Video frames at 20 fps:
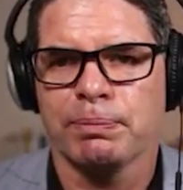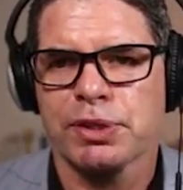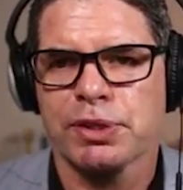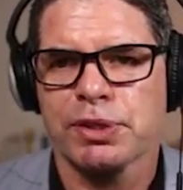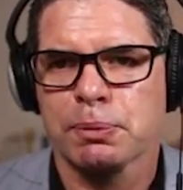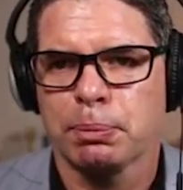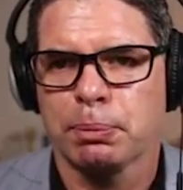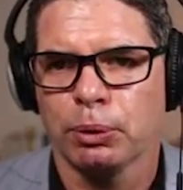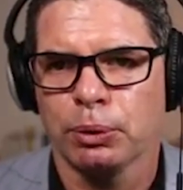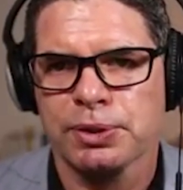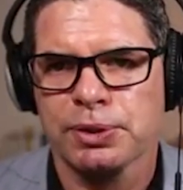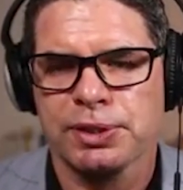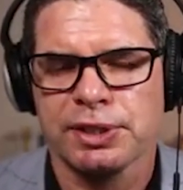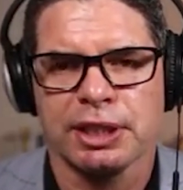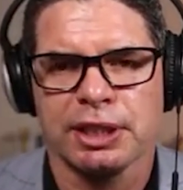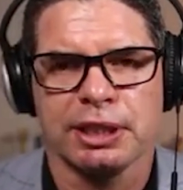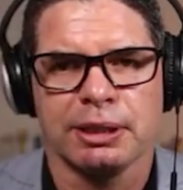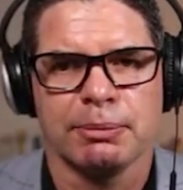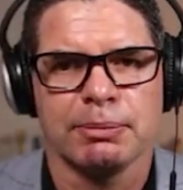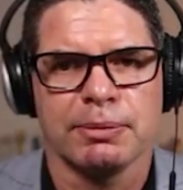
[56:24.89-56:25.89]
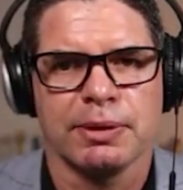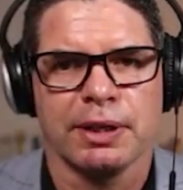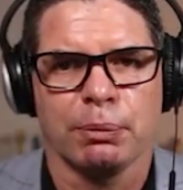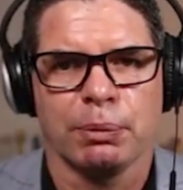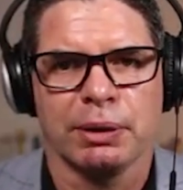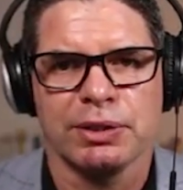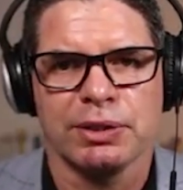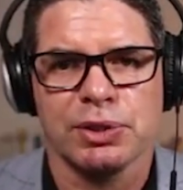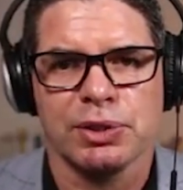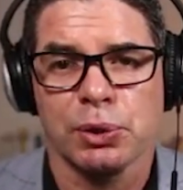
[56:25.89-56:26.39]
sports team that
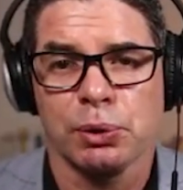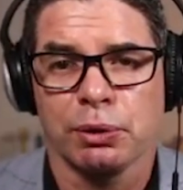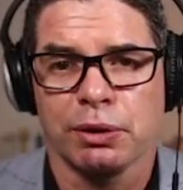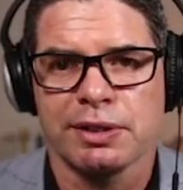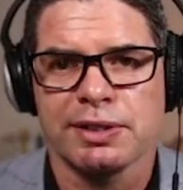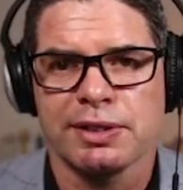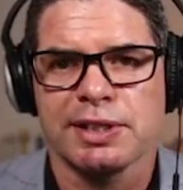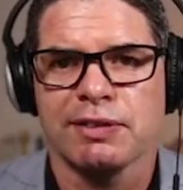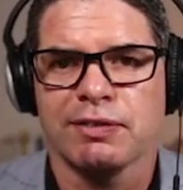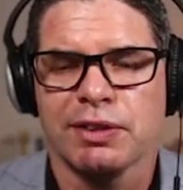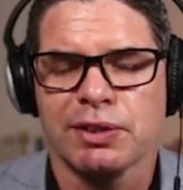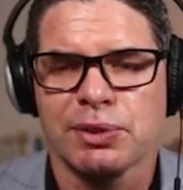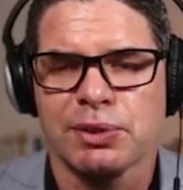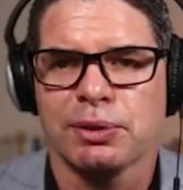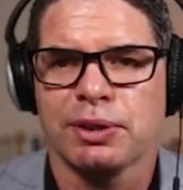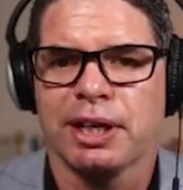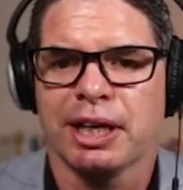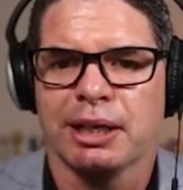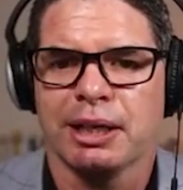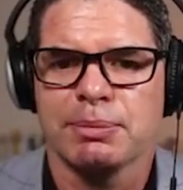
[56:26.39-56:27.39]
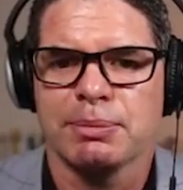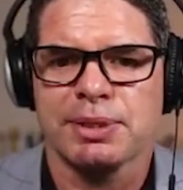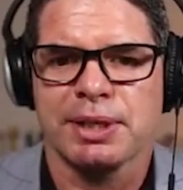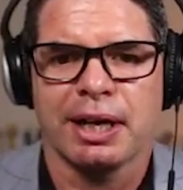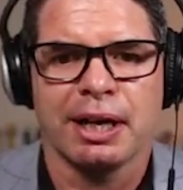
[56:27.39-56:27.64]
went 272 games